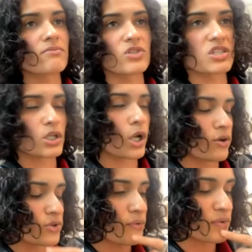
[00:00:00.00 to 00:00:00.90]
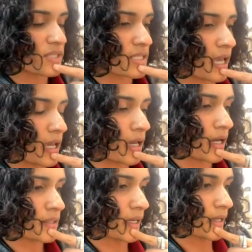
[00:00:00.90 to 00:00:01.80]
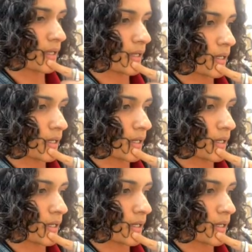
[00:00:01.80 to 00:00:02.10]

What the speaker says: Just to close off and say, I think,